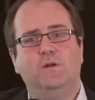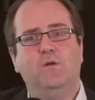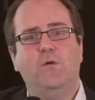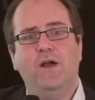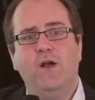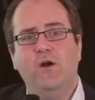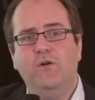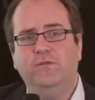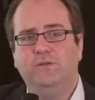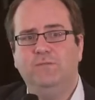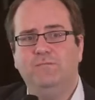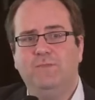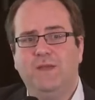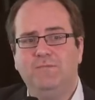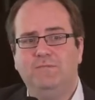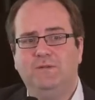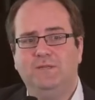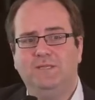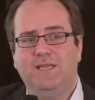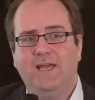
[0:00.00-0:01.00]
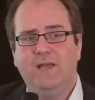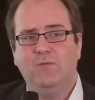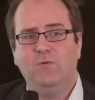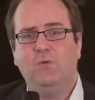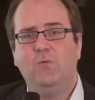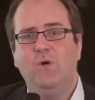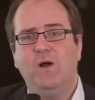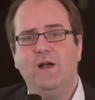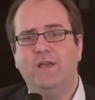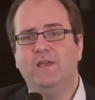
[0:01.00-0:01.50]
quite often people say,
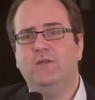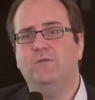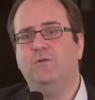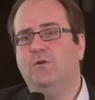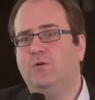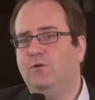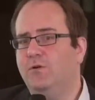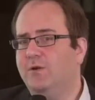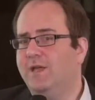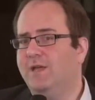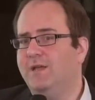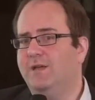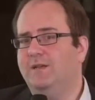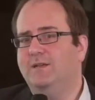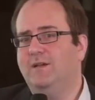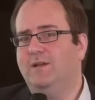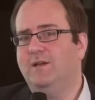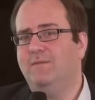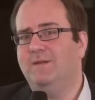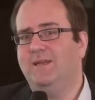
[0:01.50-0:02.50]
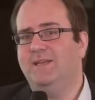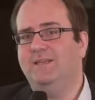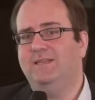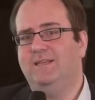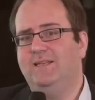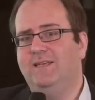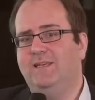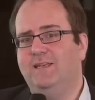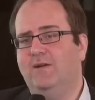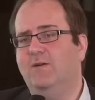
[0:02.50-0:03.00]
well, why are you not looking at
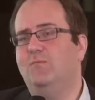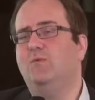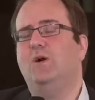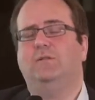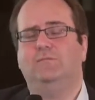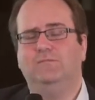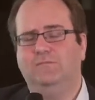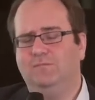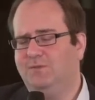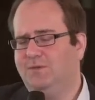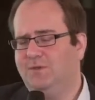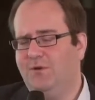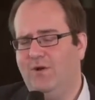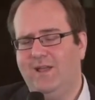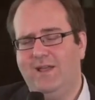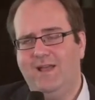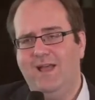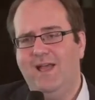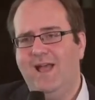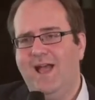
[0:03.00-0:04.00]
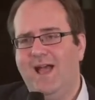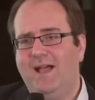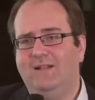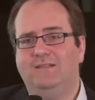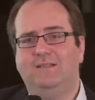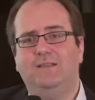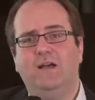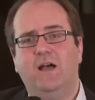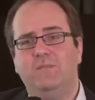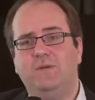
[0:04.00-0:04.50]
diabetes, or well, sorry,
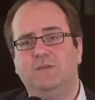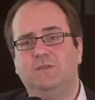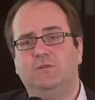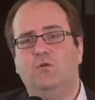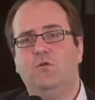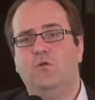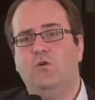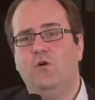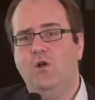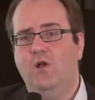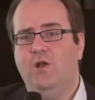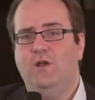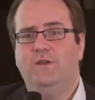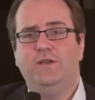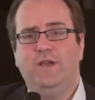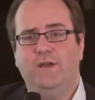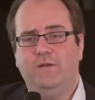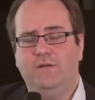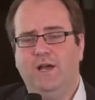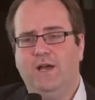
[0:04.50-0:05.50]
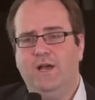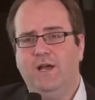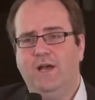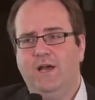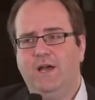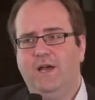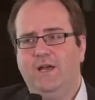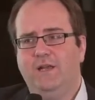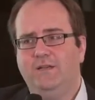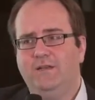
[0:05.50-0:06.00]
Alzheimer's, or
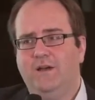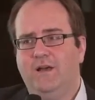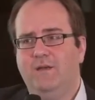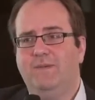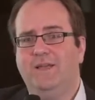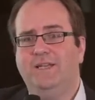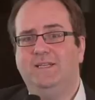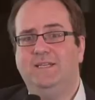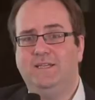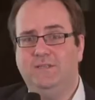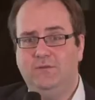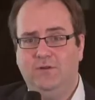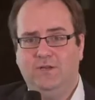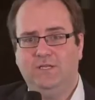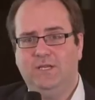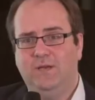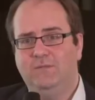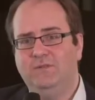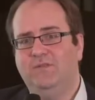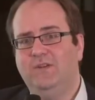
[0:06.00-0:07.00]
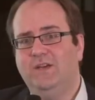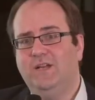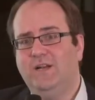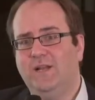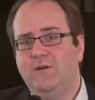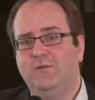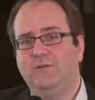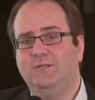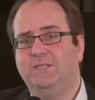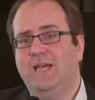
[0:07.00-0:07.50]
diabetes, not in terms of
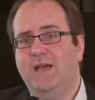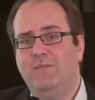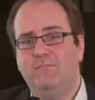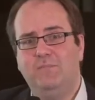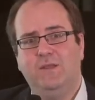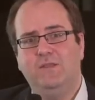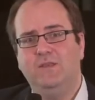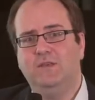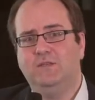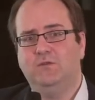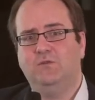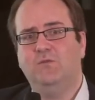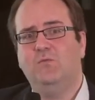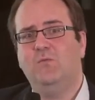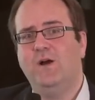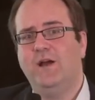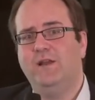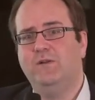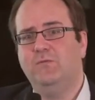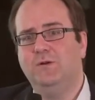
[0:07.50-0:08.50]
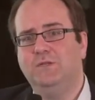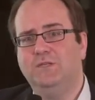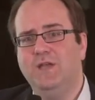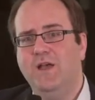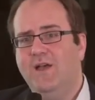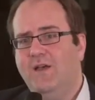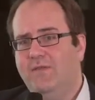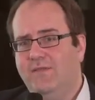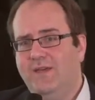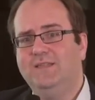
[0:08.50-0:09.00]
early onset, but the sort of wider ones,
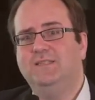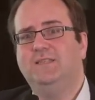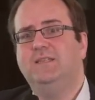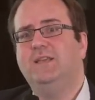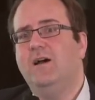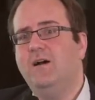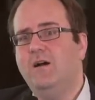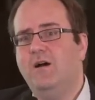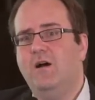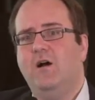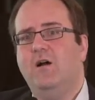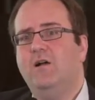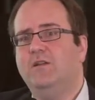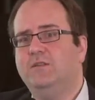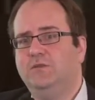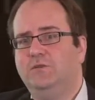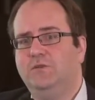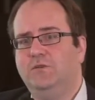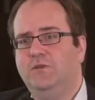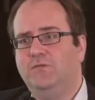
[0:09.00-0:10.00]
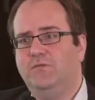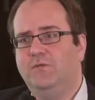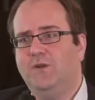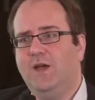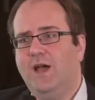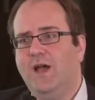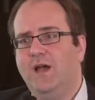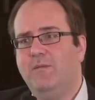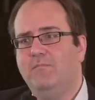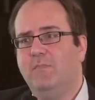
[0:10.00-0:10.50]
things that are sort
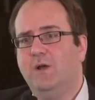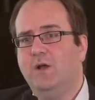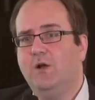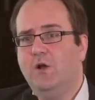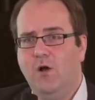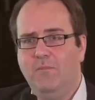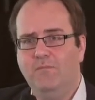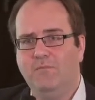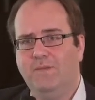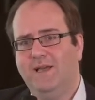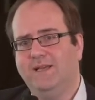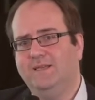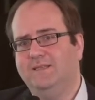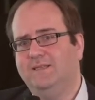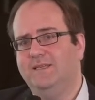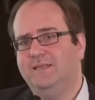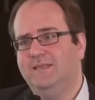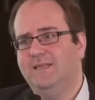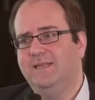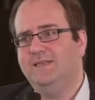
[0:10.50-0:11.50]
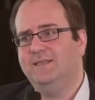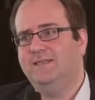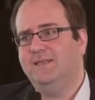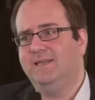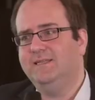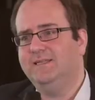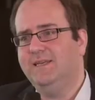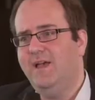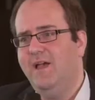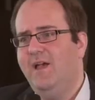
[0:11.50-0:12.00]
of complex
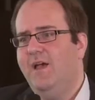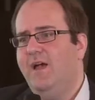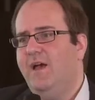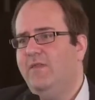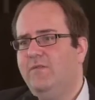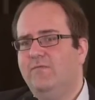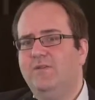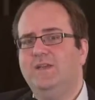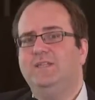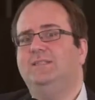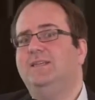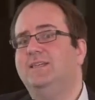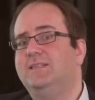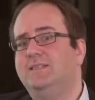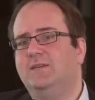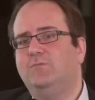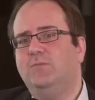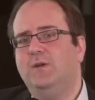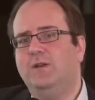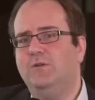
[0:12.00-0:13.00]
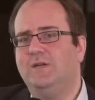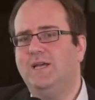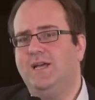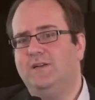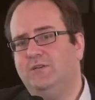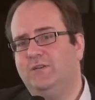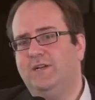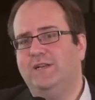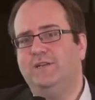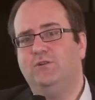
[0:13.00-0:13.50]
diseases. And the reason is that we're not
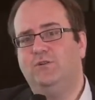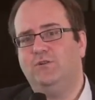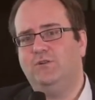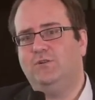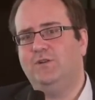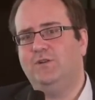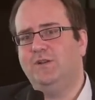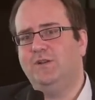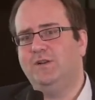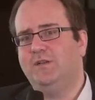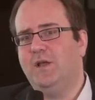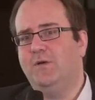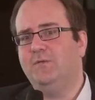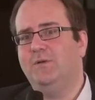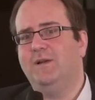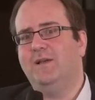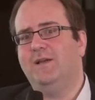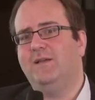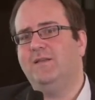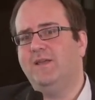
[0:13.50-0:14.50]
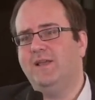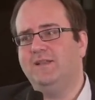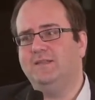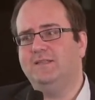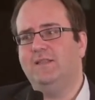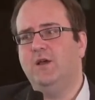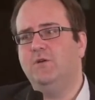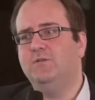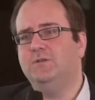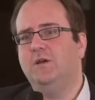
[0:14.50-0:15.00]
actually,
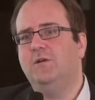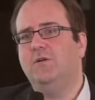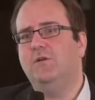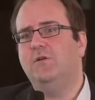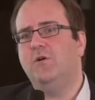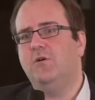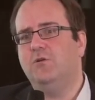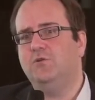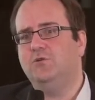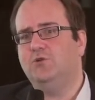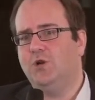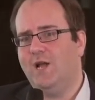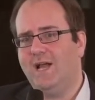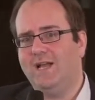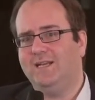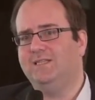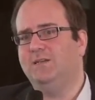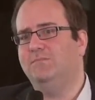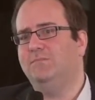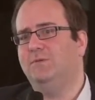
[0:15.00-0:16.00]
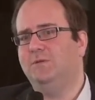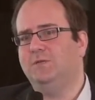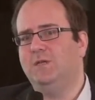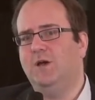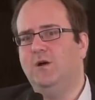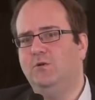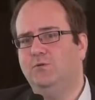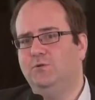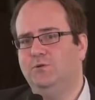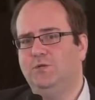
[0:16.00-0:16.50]
those are not tractable to
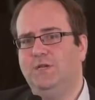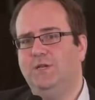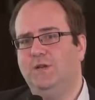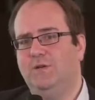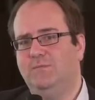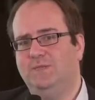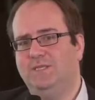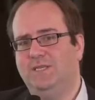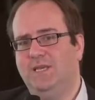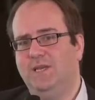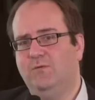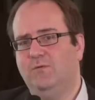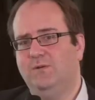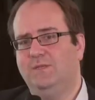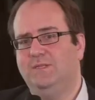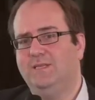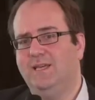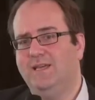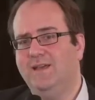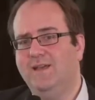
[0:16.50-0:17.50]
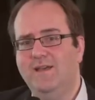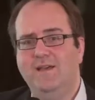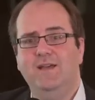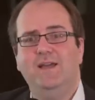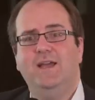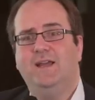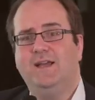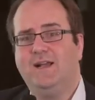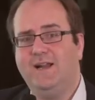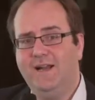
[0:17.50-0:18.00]
whole genome sequencing
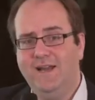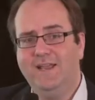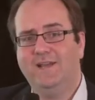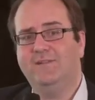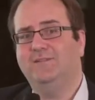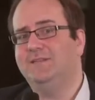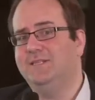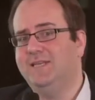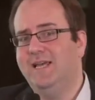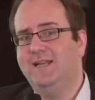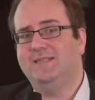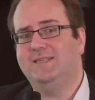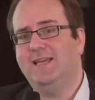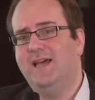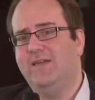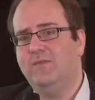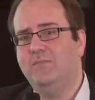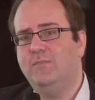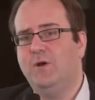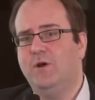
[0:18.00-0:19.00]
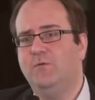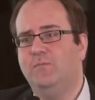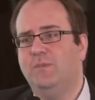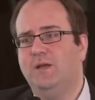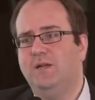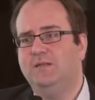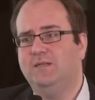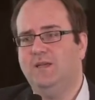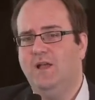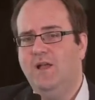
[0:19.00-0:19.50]
in a clinical sense at the
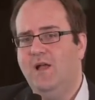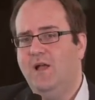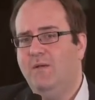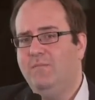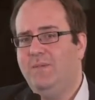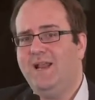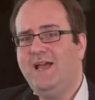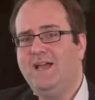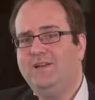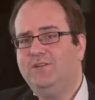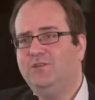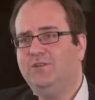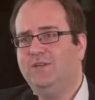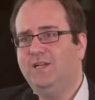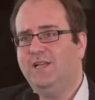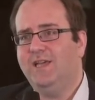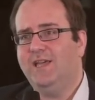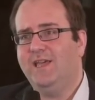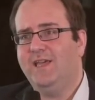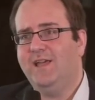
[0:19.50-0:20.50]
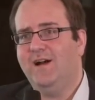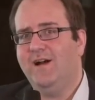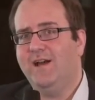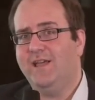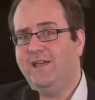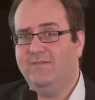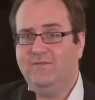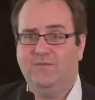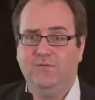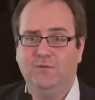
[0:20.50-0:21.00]
moment. But actually, I
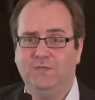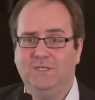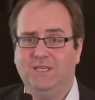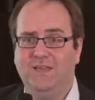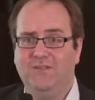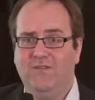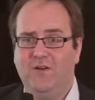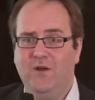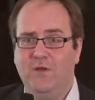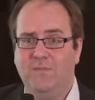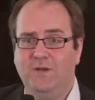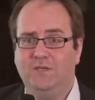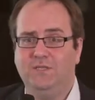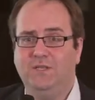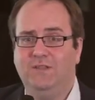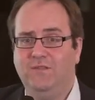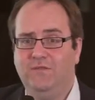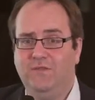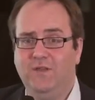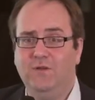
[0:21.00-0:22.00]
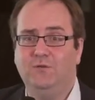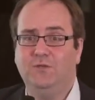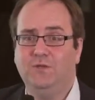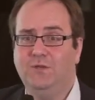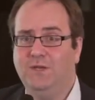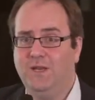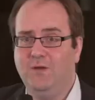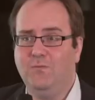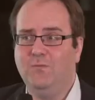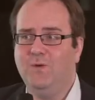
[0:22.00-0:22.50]
can foresee very much in the future
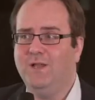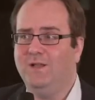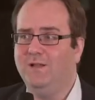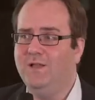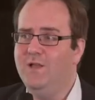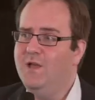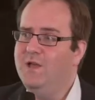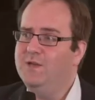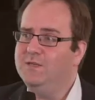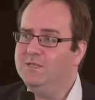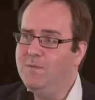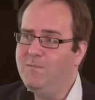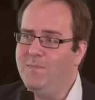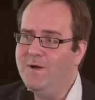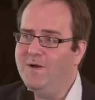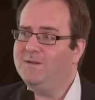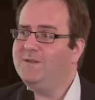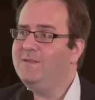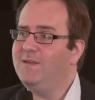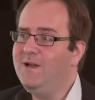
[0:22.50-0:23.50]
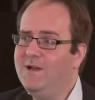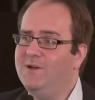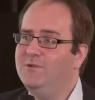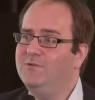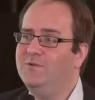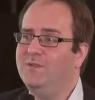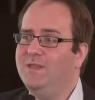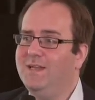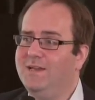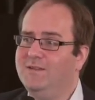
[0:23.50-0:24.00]
that it will. So part of the
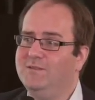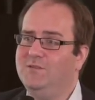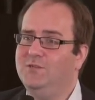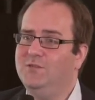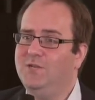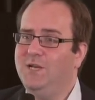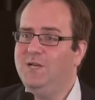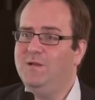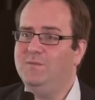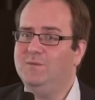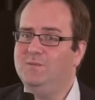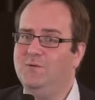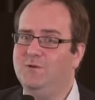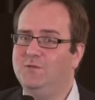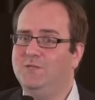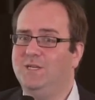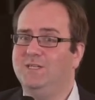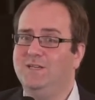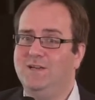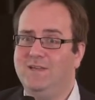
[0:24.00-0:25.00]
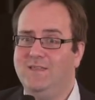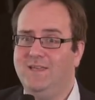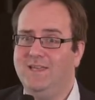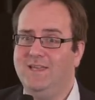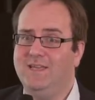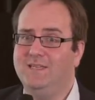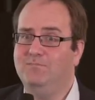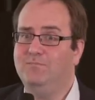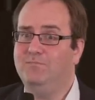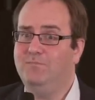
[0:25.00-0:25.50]
100,000 Genomes Project, I
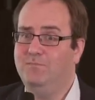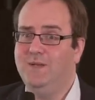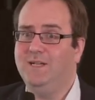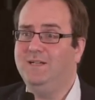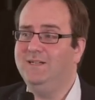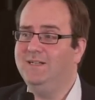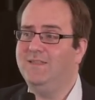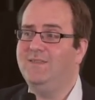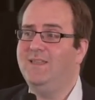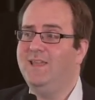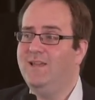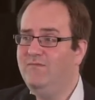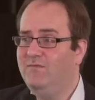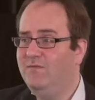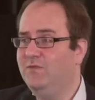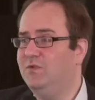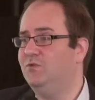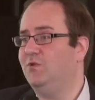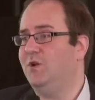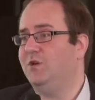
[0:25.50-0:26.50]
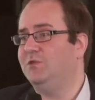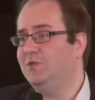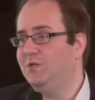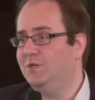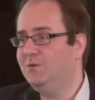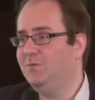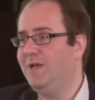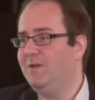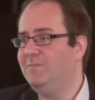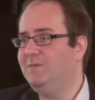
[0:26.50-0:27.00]
think, is building the infrastructure
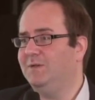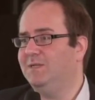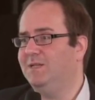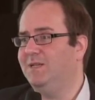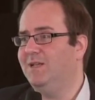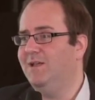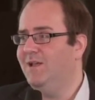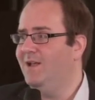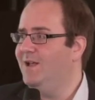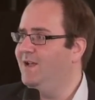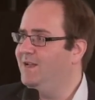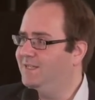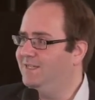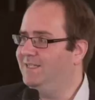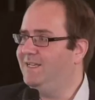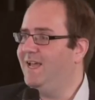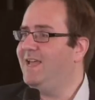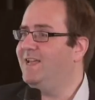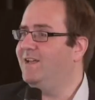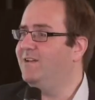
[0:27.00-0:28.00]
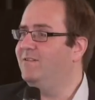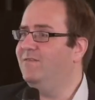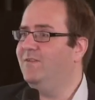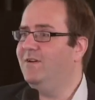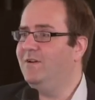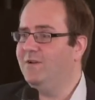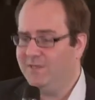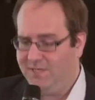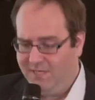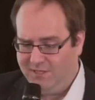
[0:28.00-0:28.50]
to be able to take
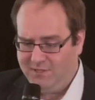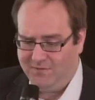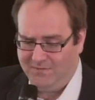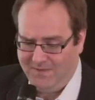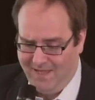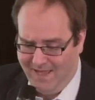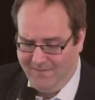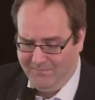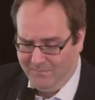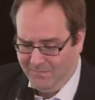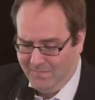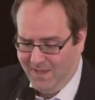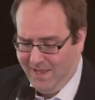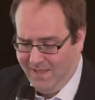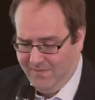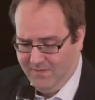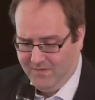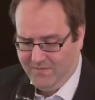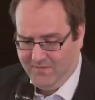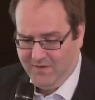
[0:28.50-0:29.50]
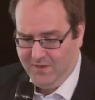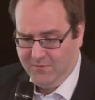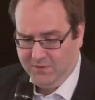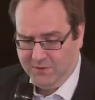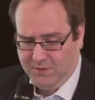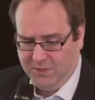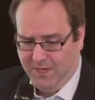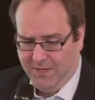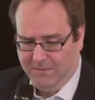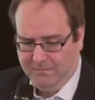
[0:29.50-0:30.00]
advantage of that in the
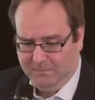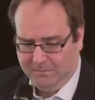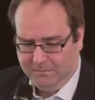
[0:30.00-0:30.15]
future.